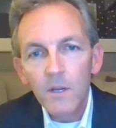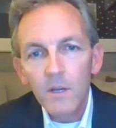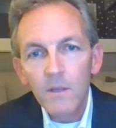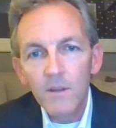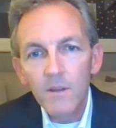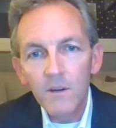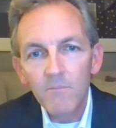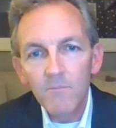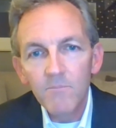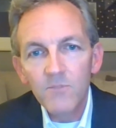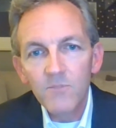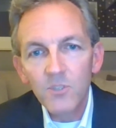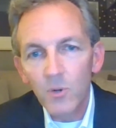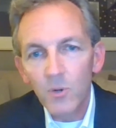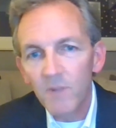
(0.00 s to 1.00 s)
the
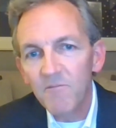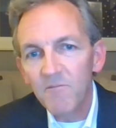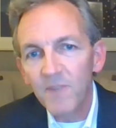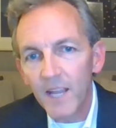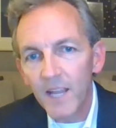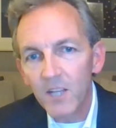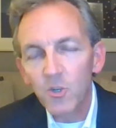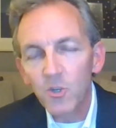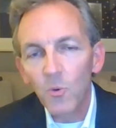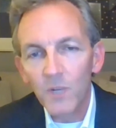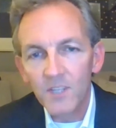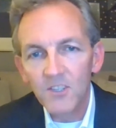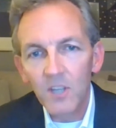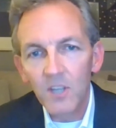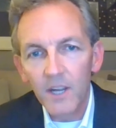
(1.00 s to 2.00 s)
sort of financial
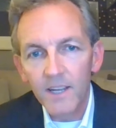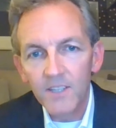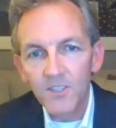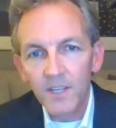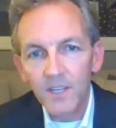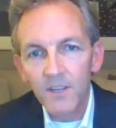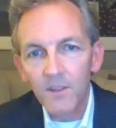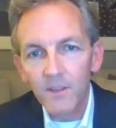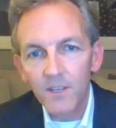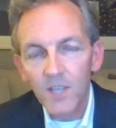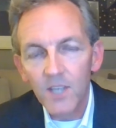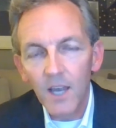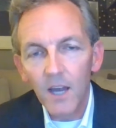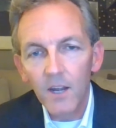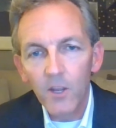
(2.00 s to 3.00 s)
insights into this.
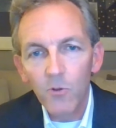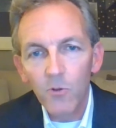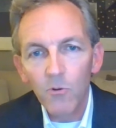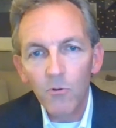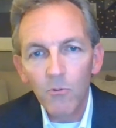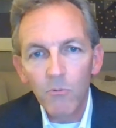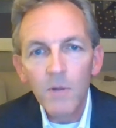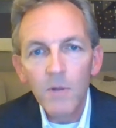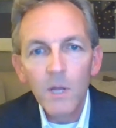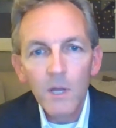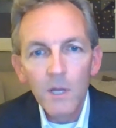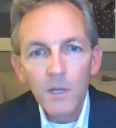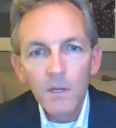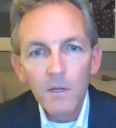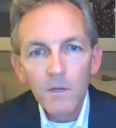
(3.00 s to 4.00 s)
How do you
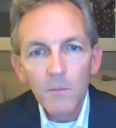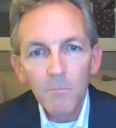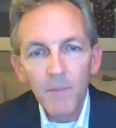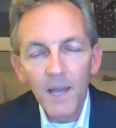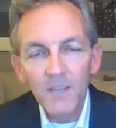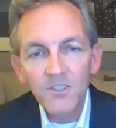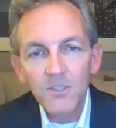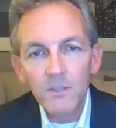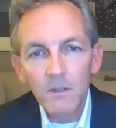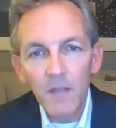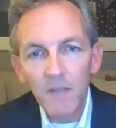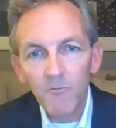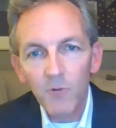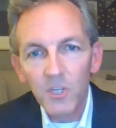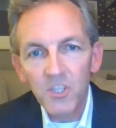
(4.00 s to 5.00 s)
best
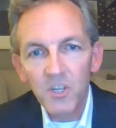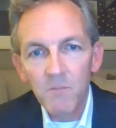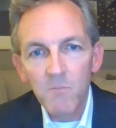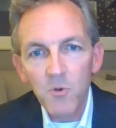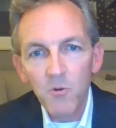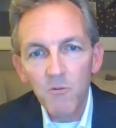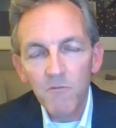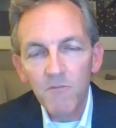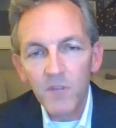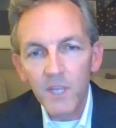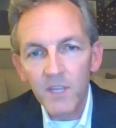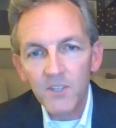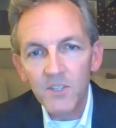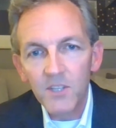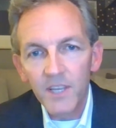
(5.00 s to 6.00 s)
leverage and move
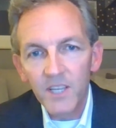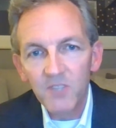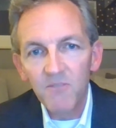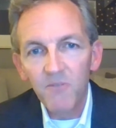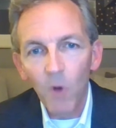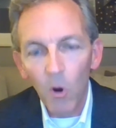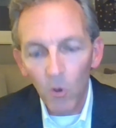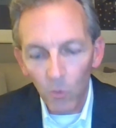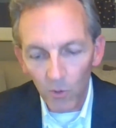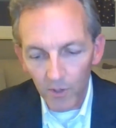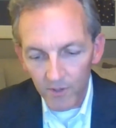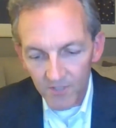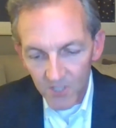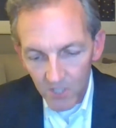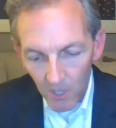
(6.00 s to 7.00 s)
these things
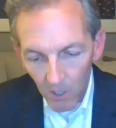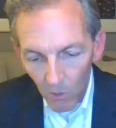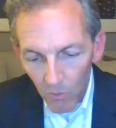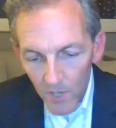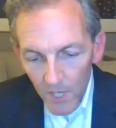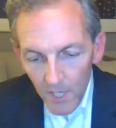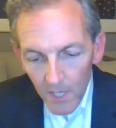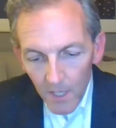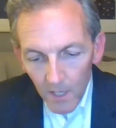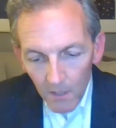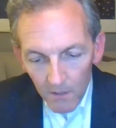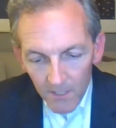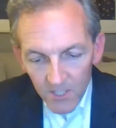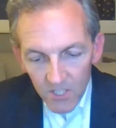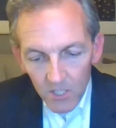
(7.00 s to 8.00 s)
forward? So
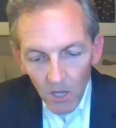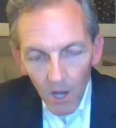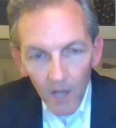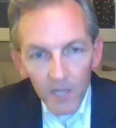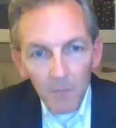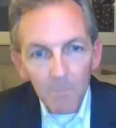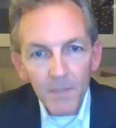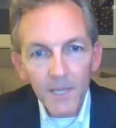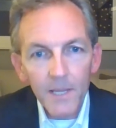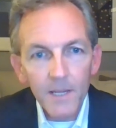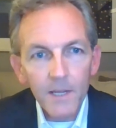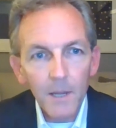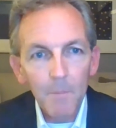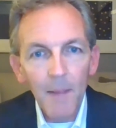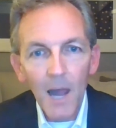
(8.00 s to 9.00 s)
let's talk a bit
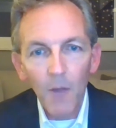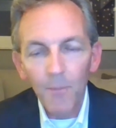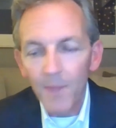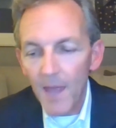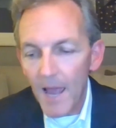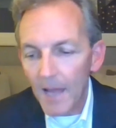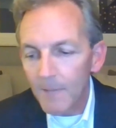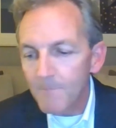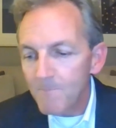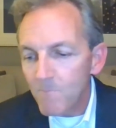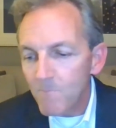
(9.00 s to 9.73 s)
about that.